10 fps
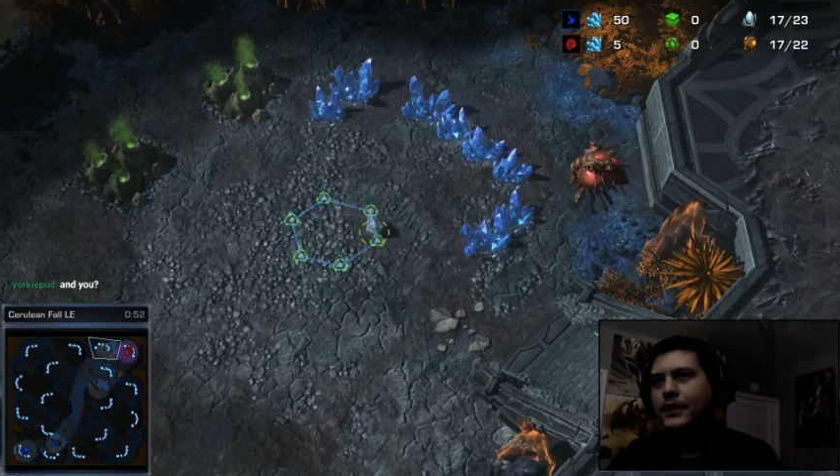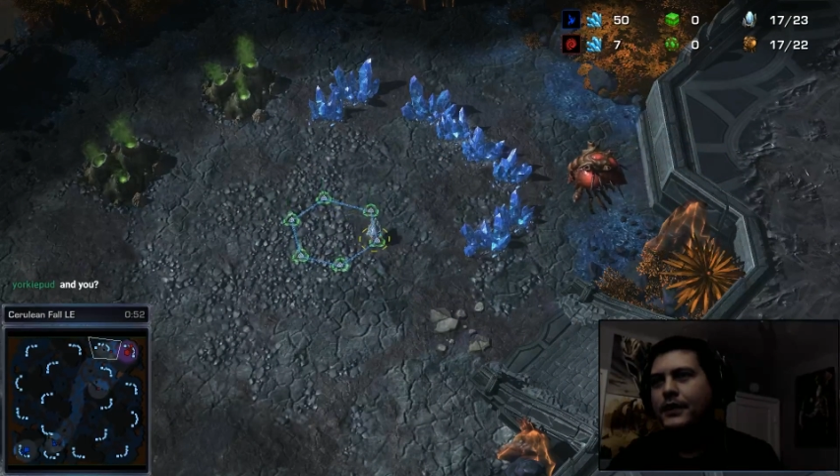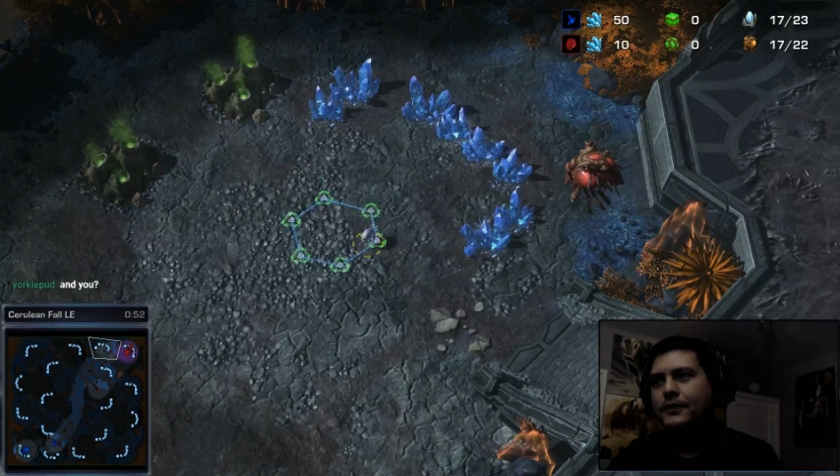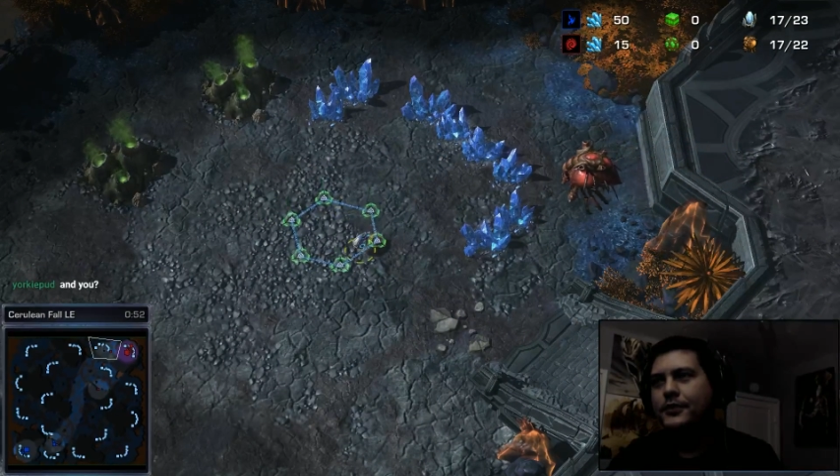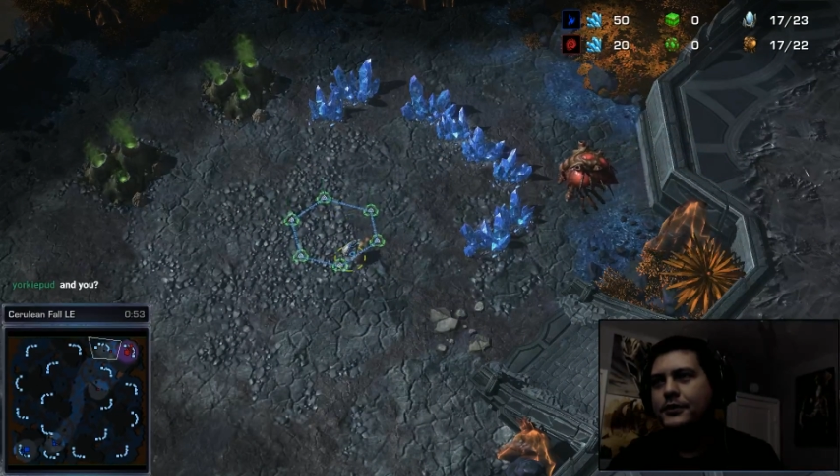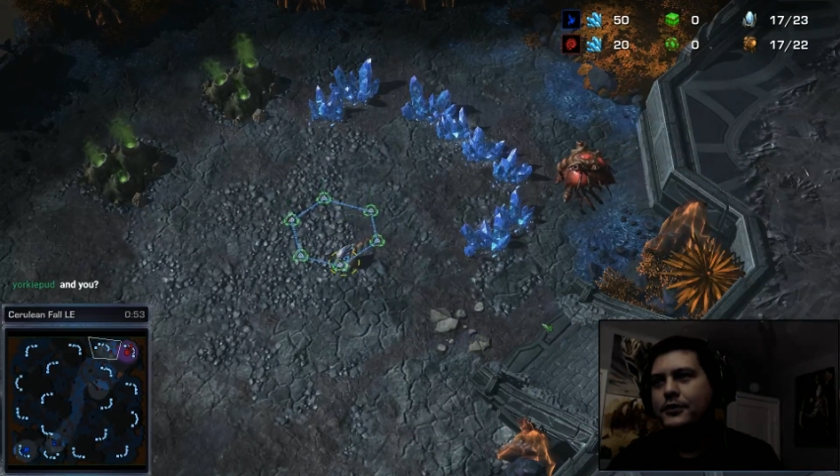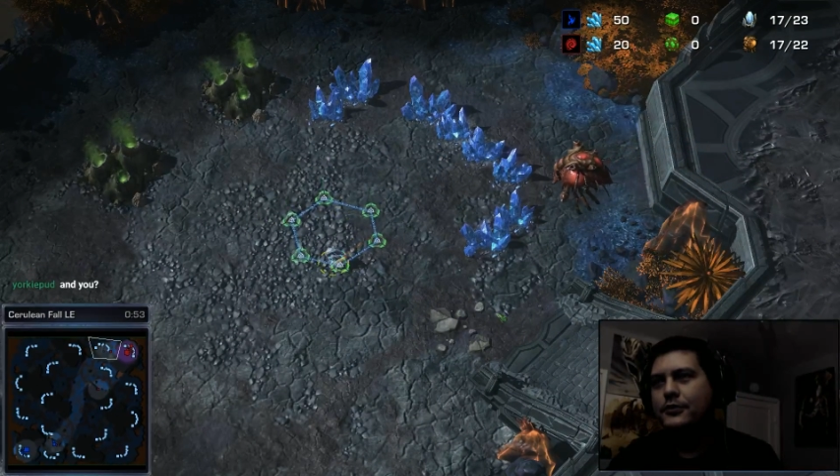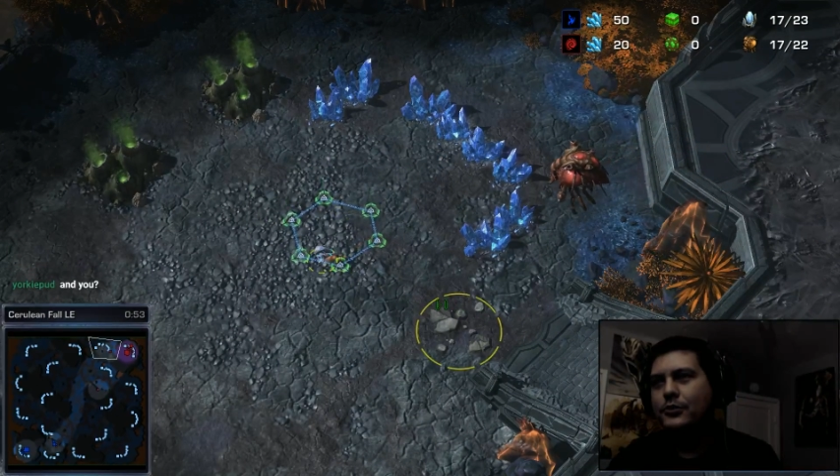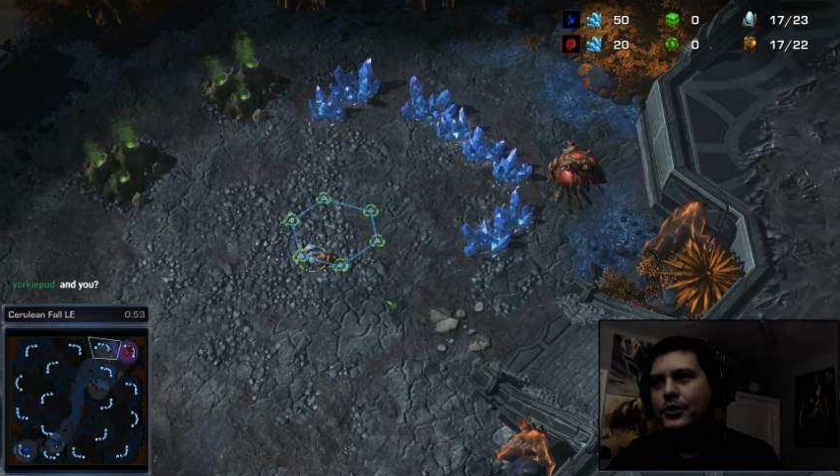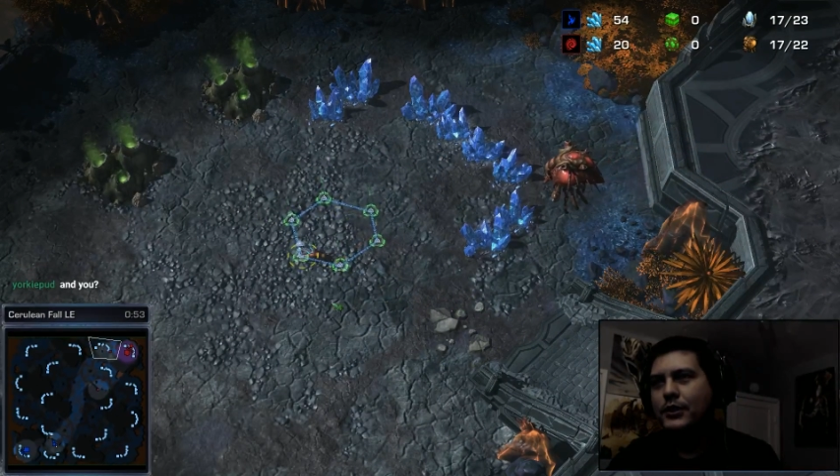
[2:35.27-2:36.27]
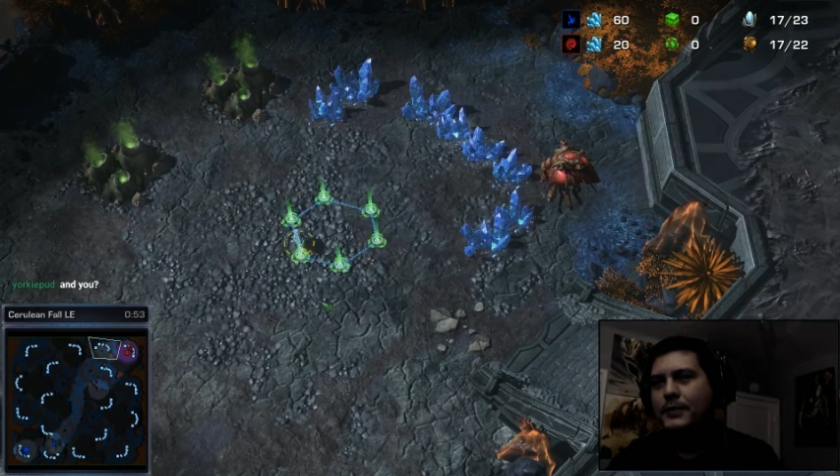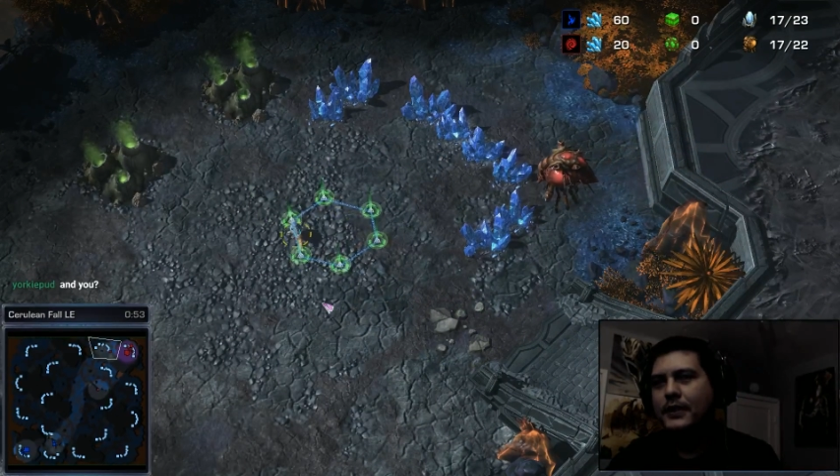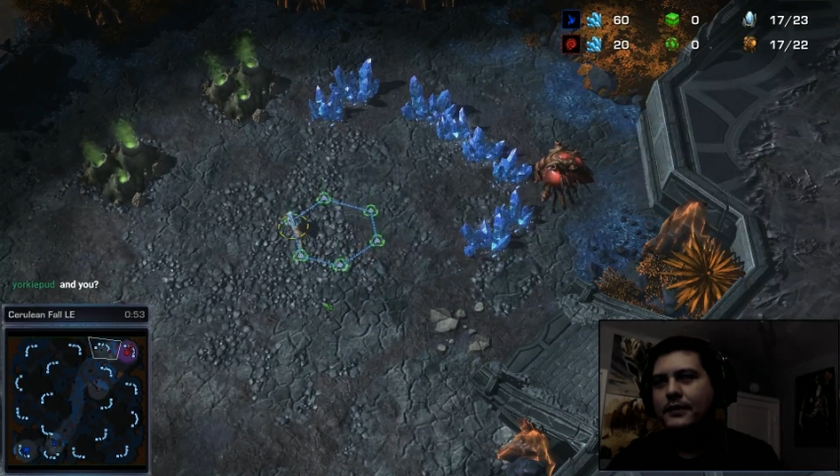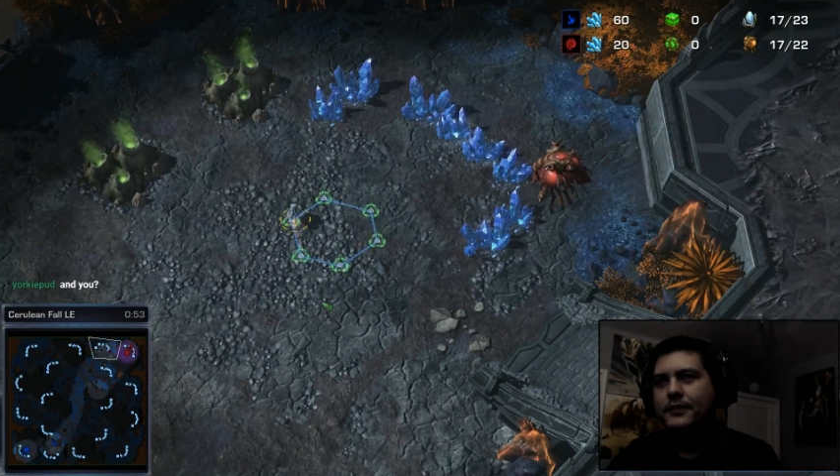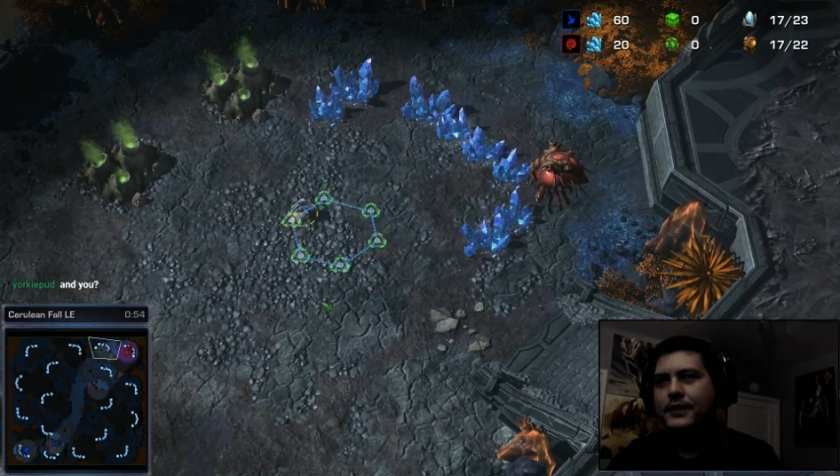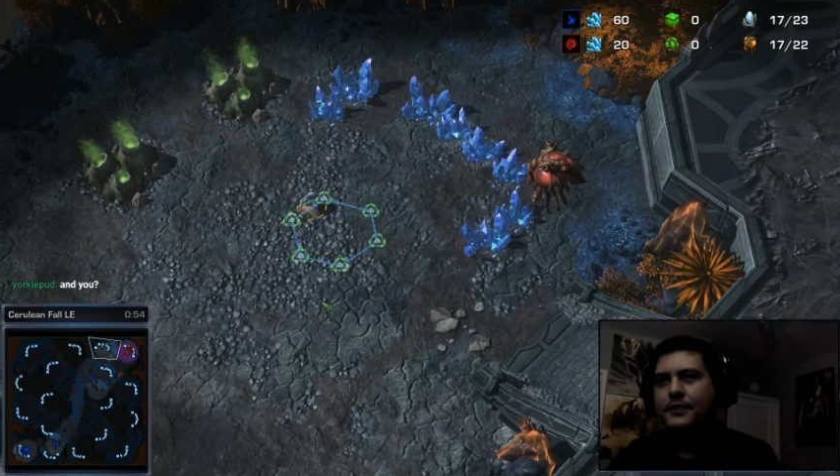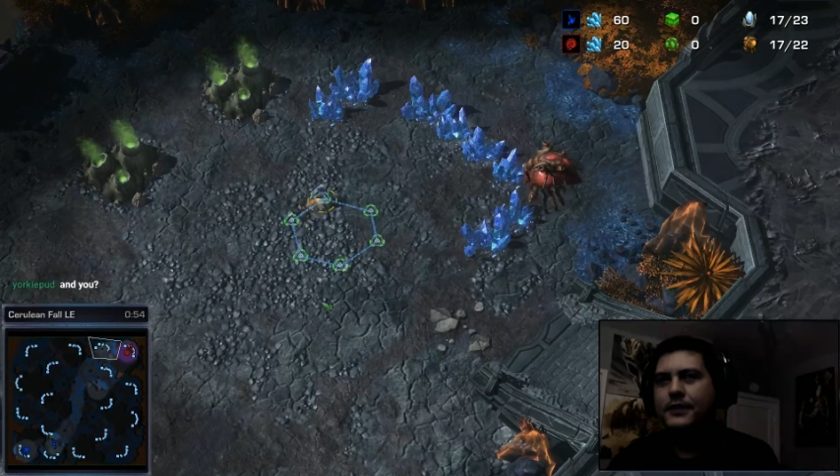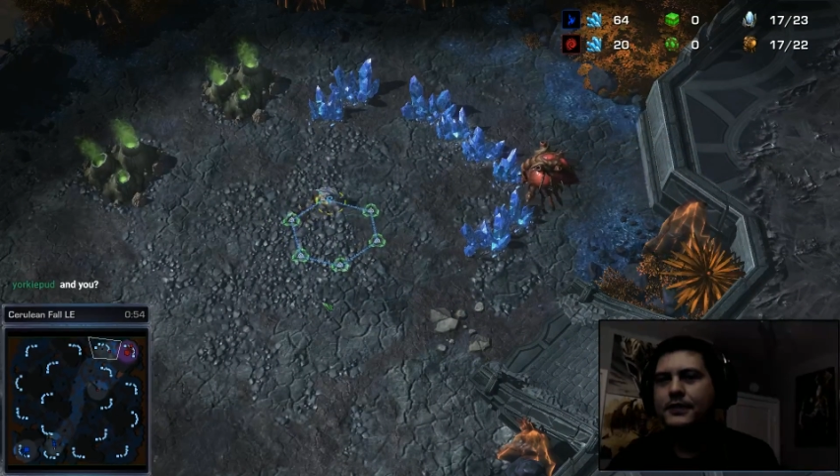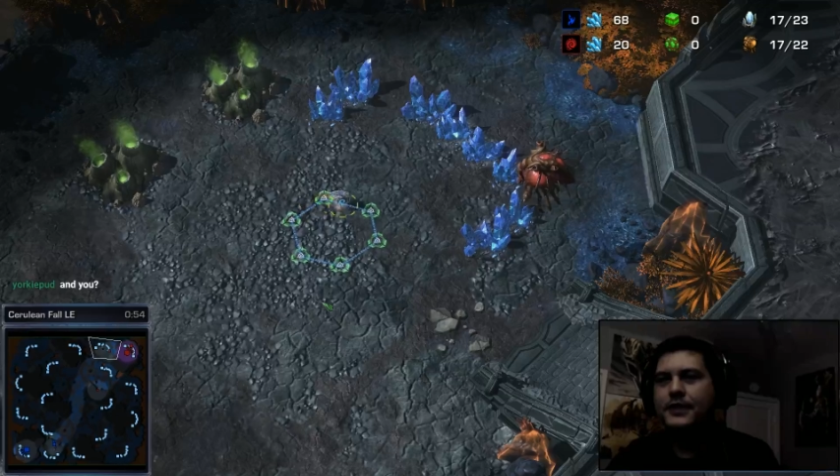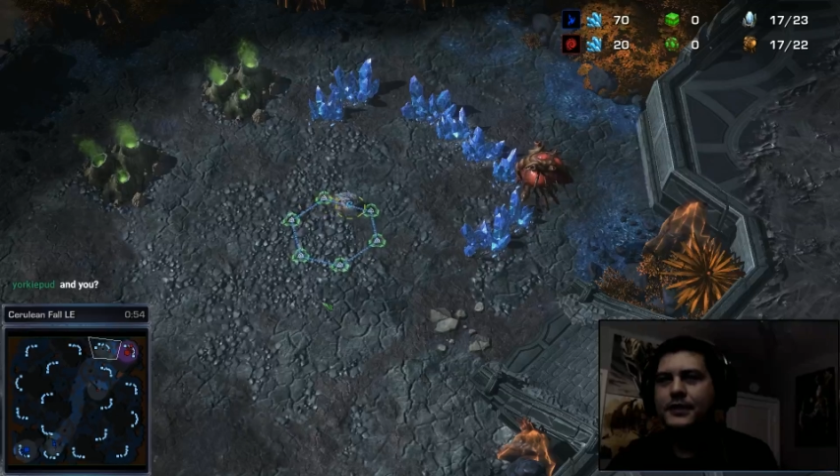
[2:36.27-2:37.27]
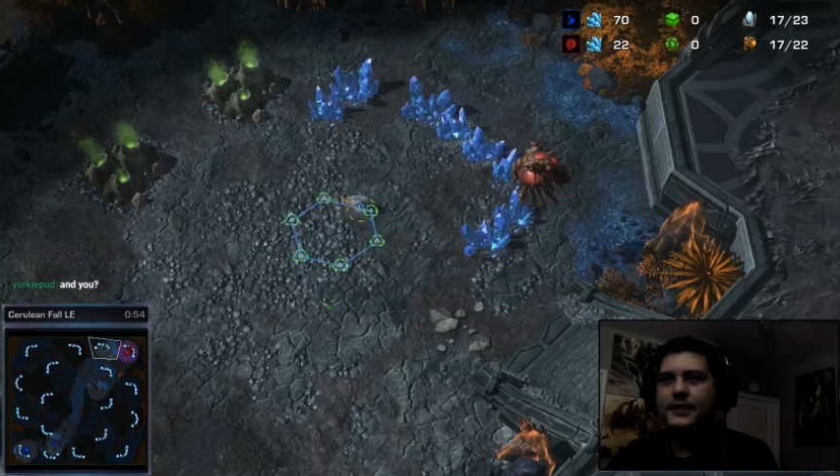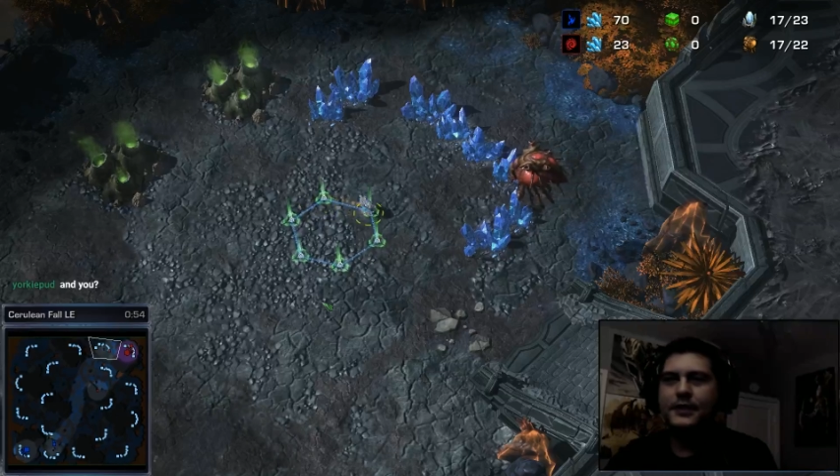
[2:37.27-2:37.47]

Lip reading: If there's no drone coming out in 55 seconds,